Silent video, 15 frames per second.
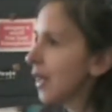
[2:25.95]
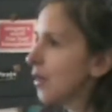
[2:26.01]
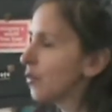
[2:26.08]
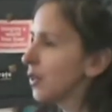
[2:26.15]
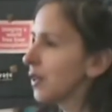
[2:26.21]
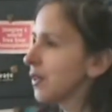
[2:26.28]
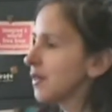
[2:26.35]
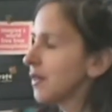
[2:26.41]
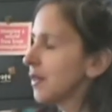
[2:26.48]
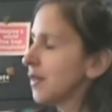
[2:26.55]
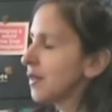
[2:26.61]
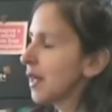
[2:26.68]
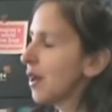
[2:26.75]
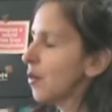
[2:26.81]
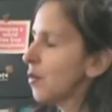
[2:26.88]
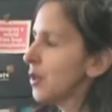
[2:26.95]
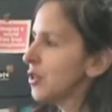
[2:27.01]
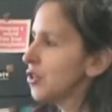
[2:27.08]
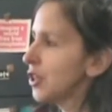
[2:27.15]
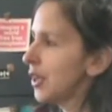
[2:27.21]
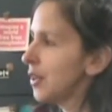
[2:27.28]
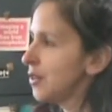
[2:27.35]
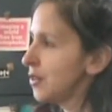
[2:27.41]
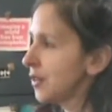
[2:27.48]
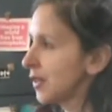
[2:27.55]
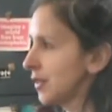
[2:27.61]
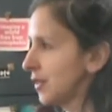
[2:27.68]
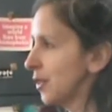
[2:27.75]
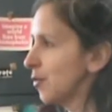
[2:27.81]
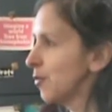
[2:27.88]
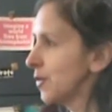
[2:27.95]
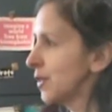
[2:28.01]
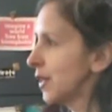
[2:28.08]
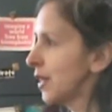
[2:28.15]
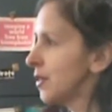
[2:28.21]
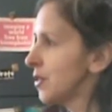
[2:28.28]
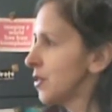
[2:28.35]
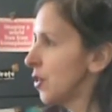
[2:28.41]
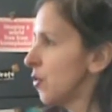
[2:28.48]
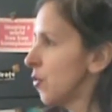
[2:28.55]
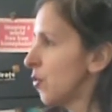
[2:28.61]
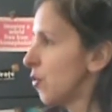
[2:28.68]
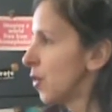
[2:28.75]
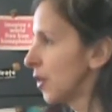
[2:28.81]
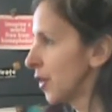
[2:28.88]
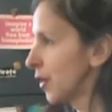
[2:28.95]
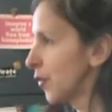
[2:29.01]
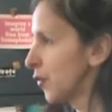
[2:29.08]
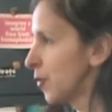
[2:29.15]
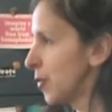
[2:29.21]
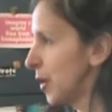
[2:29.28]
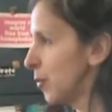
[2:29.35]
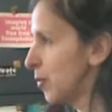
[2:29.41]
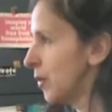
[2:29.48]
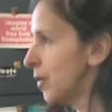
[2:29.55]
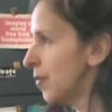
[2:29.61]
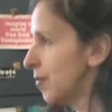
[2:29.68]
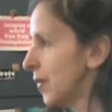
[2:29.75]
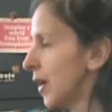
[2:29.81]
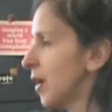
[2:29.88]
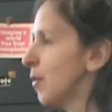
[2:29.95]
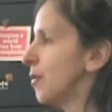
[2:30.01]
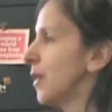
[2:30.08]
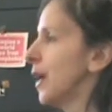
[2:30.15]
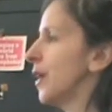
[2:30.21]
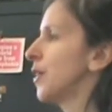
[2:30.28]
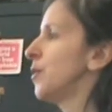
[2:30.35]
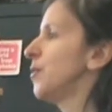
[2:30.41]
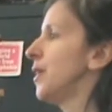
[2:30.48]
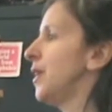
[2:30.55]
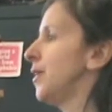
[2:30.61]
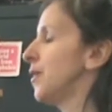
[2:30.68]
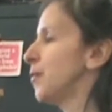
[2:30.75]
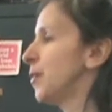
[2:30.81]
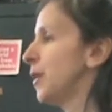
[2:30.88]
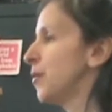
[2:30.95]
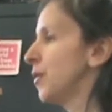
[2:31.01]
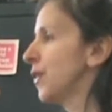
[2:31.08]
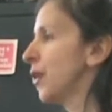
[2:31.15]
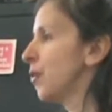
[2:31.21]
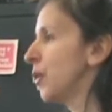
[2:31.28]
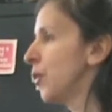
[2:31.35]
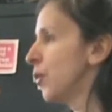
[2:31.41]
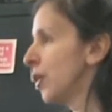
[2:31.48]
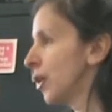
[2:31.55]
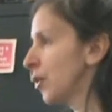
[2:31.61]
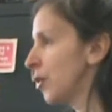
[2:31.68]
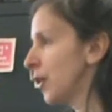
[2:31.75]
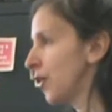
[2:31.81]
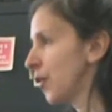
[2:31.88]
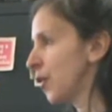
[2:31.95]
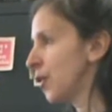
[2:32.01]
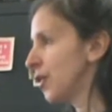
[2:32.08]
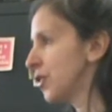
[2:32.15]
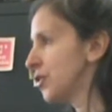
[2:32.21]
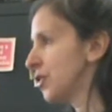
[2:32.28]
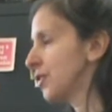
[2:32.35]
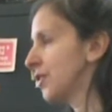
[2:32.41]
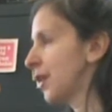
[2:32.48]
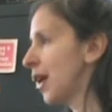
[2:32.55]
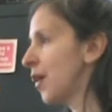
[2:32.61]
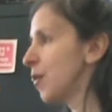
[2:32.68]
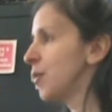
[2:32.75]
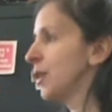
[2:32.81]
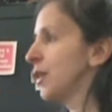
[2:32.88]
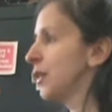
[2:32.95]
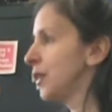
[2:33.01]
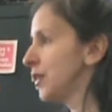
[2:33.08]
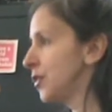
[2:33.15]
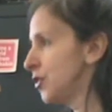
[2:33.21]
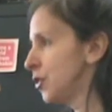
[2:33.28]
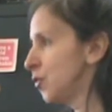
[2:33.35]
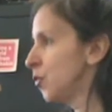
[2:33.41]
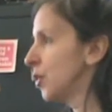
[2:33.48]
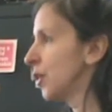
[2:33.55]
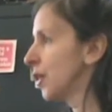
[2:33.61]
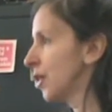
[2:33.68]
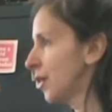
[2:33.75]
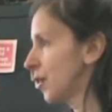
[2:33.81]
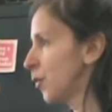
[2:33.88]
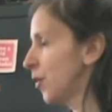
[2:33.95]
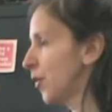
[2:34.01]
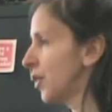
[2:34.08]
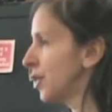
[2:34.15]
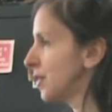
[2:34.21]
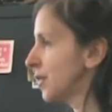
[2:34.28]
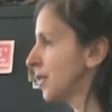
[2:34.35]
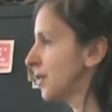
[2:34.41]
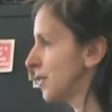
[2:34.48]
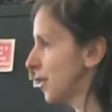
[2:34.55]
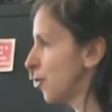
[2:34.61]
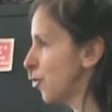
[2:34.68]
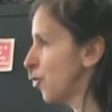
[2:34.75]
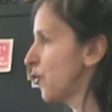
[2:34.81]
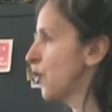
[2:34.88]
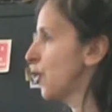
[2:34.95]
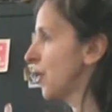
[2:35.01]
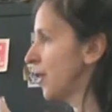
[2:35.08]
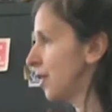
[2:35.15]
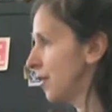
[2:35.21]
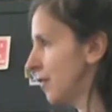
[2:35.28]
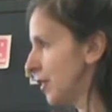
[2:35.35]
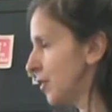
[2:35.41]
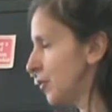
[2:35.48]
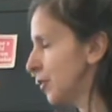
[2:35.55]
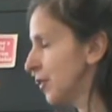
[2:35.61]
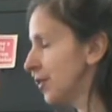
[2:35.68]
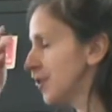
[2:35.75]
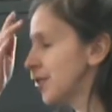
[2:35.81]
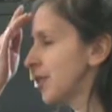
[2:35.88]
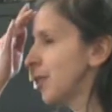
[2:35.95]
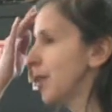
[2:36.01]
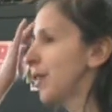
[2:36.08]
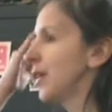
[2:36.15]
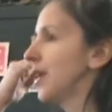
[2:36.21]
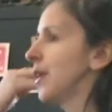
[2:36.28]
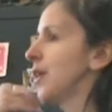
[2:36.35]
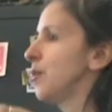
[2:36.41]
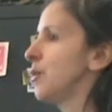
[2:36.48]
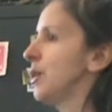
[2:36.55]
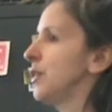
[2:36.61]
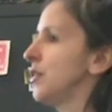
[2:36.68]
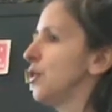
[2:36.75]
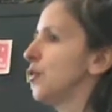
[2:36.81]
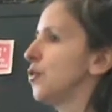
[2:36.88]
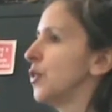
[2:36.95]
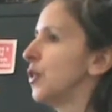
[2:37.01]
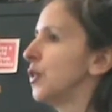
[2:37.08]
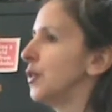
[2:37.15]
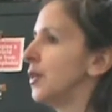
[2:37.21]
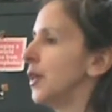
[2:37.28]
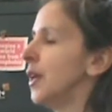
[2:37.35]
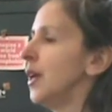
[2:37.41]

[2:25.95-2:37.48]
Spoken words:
advocacy is how we change systems that don't work for people. That could be the people that we work with or just our ability to do work within a system for individuals. So I think it can be twofold.